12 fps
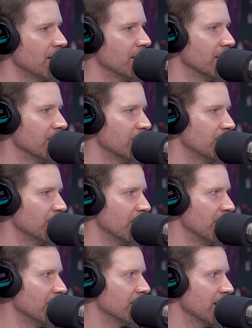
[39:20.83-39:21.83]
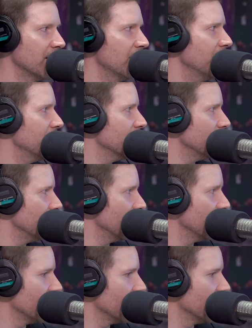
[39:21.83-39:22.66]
you know. But he said Kiki, mm-hmm.